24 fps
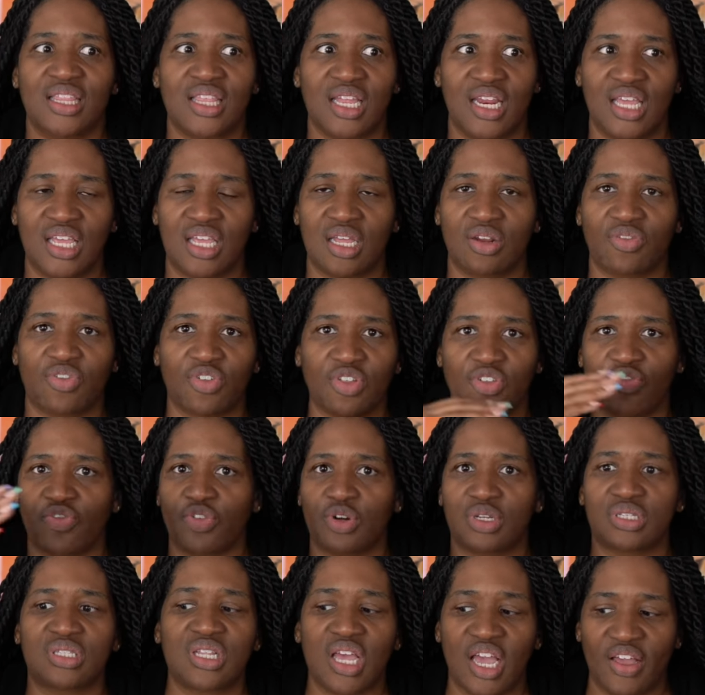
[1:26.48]
that he can, for the
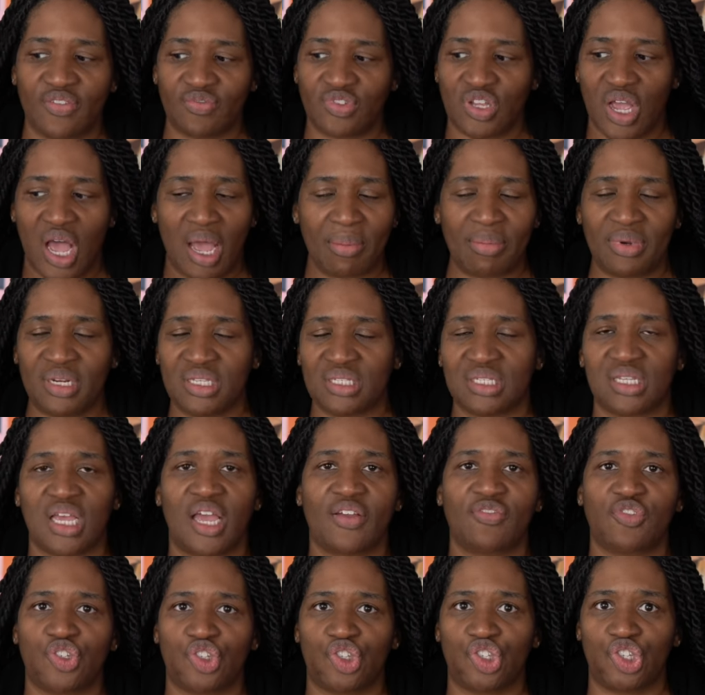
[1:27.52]
first time in his
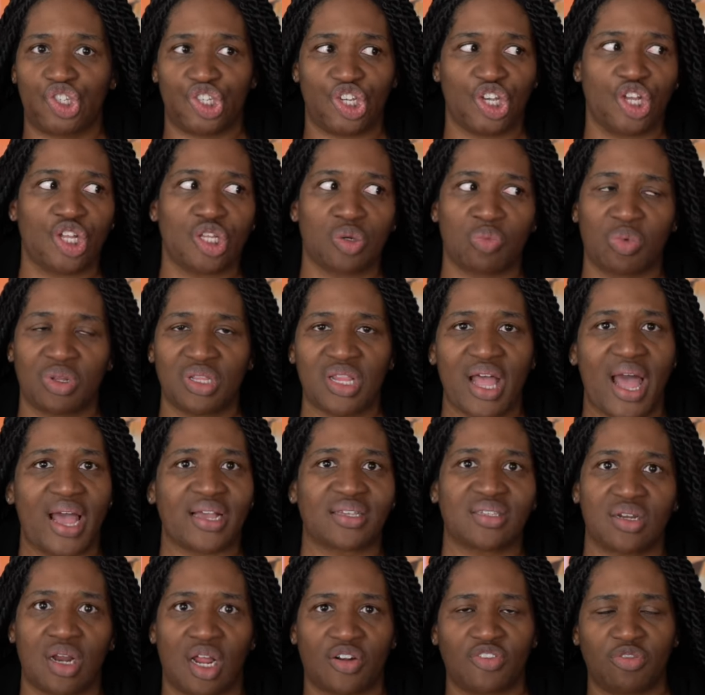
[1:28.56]
life, just chill and
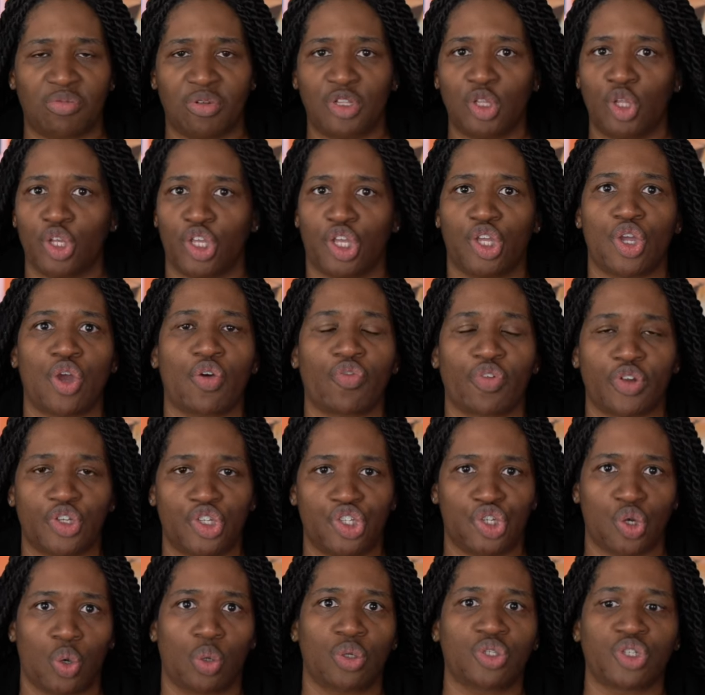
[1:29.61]
relax and not to be looking over his
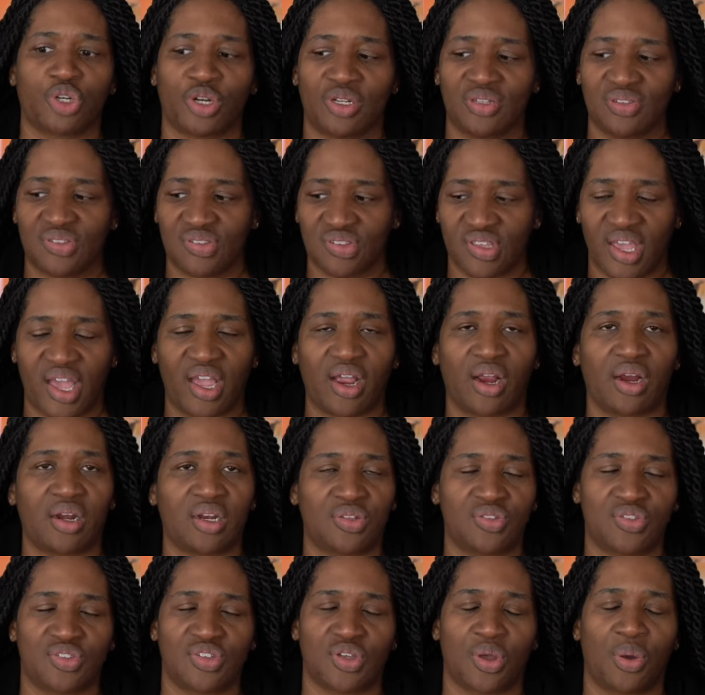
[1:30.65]
shoulder and scared.
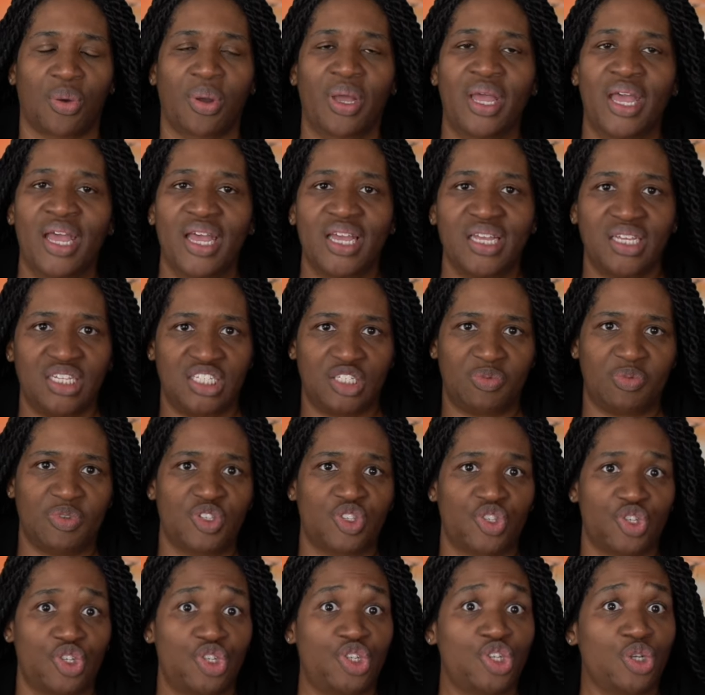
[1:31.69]
And so he's been
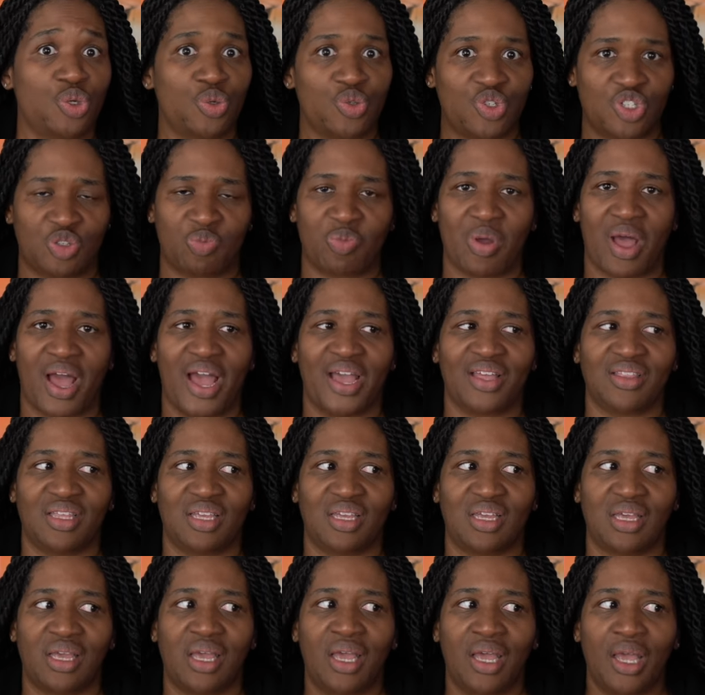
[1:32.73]
seduced by
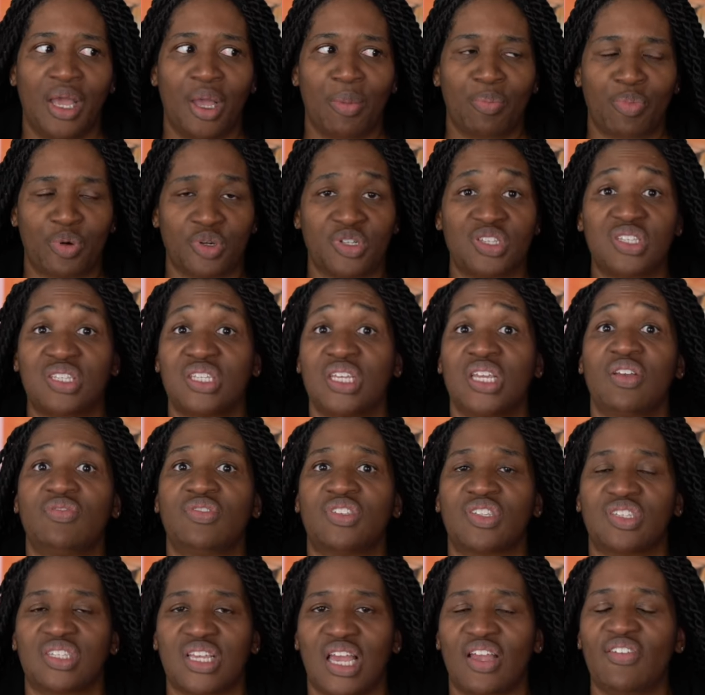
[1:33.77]
the
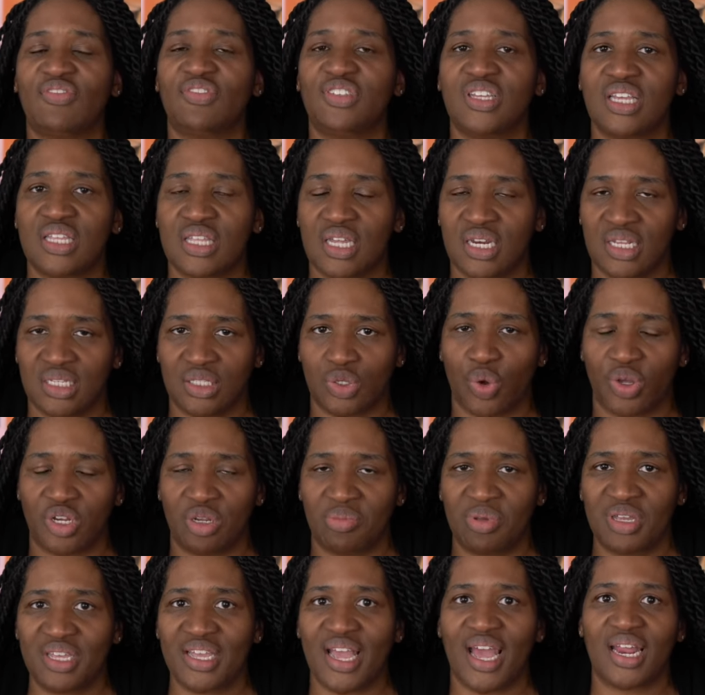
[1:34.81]
perceived safety that he's going
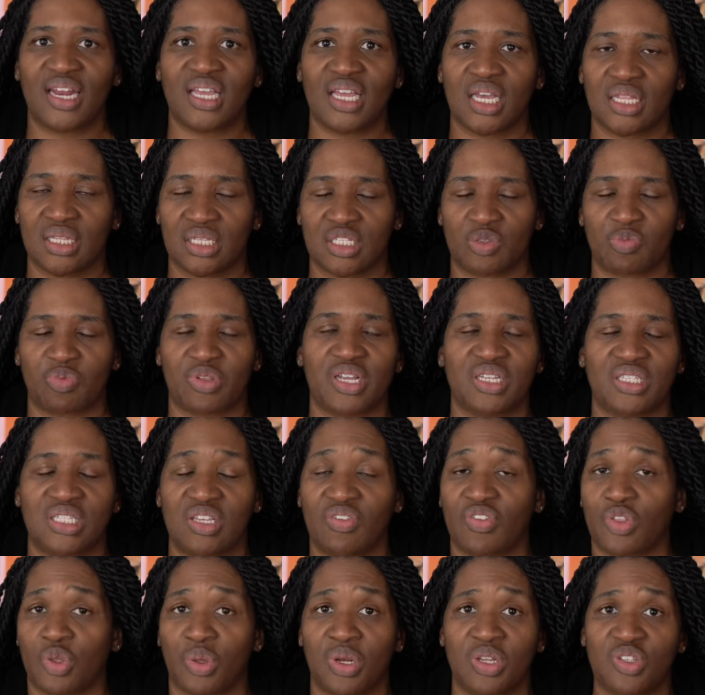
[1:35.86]
to be getting in this place,
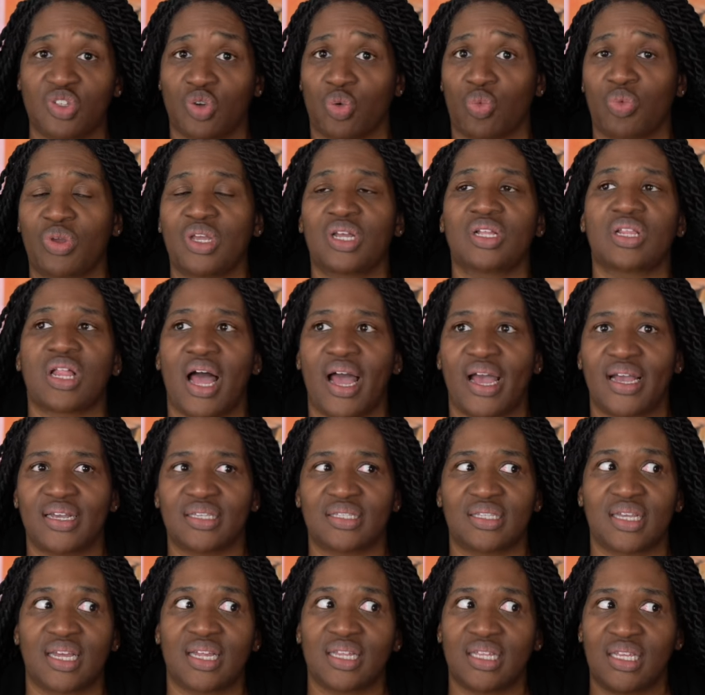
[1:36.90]
even though he doesn't
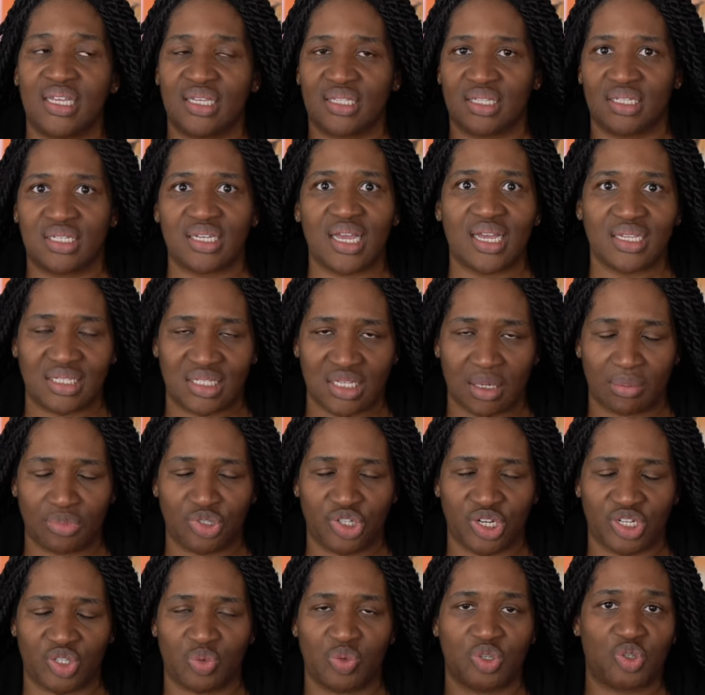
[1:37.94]
realize that he's a test
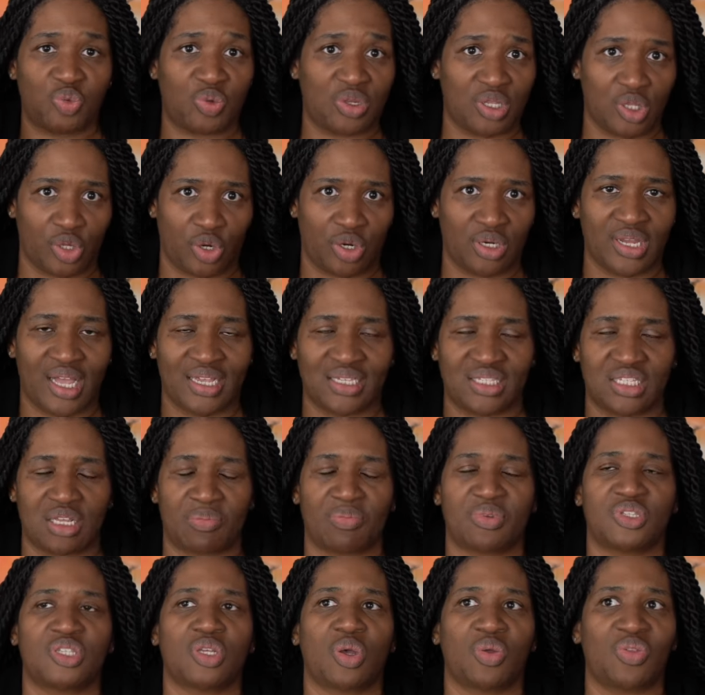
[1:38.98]
subject, which we learned last
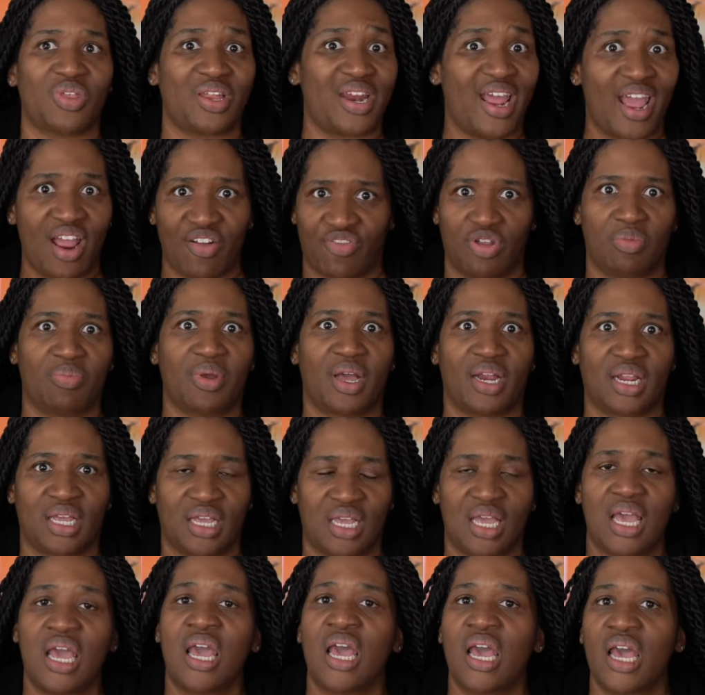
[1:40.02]
episode that
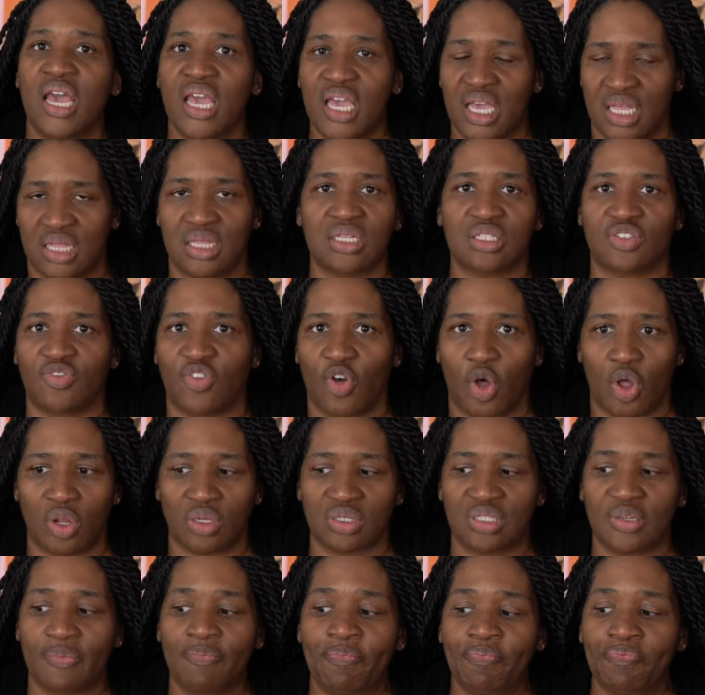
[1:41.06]
everybody in this
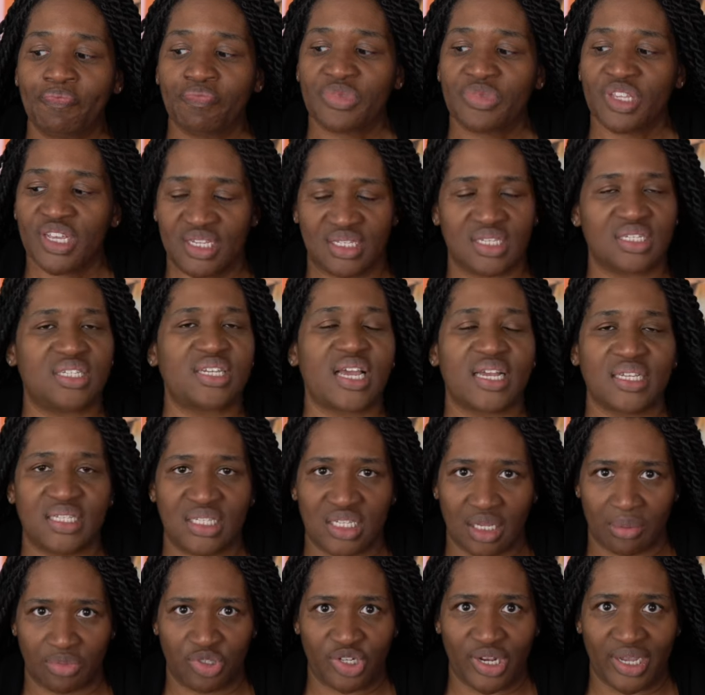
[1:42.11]
vault is a test
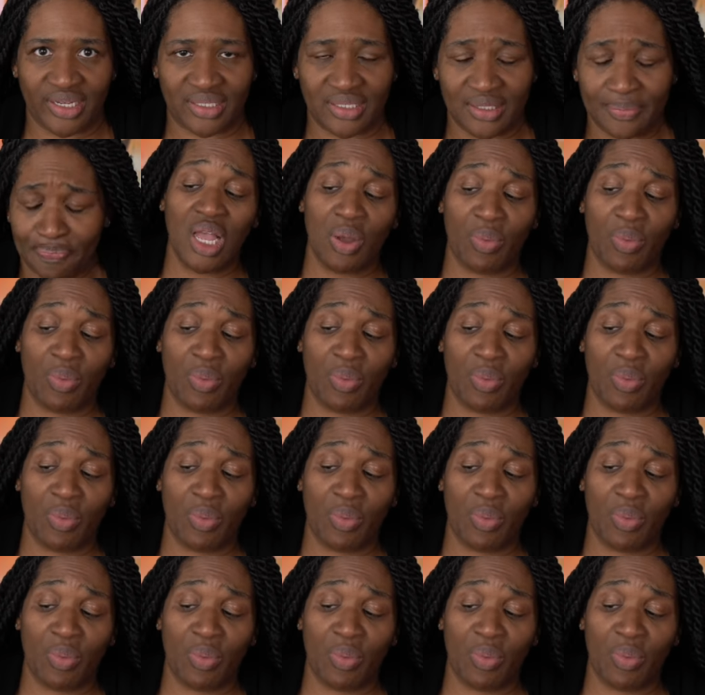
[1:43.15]
subject.